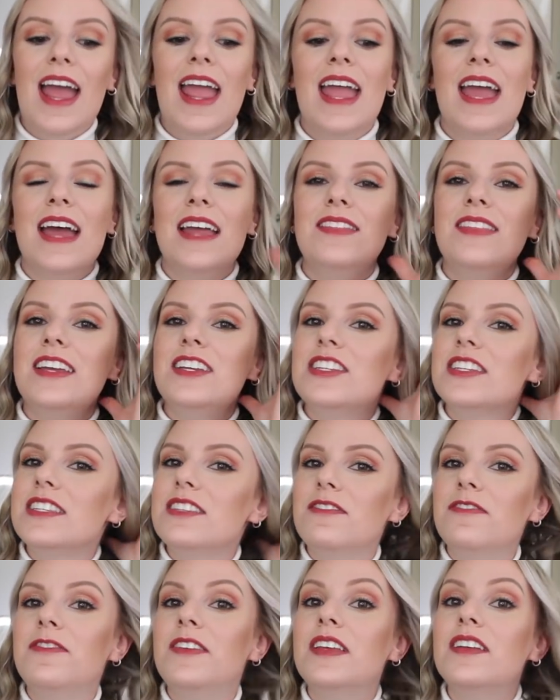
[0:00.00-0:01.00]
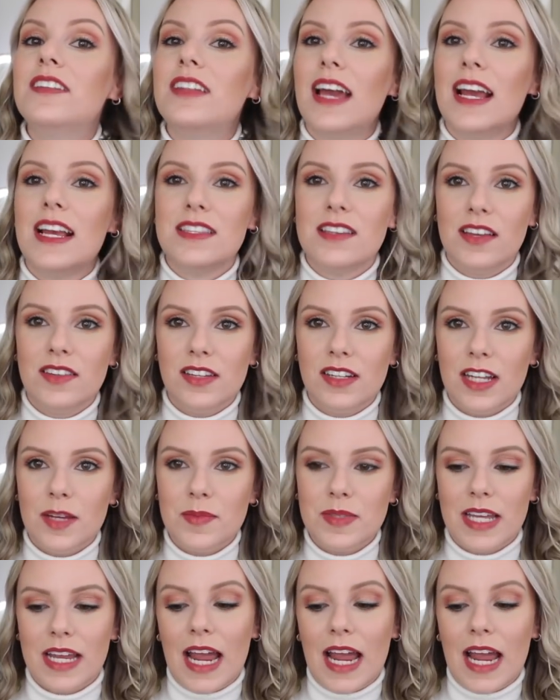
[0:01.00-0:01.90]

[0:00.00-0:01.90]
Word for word: and they just feel nice on the lips.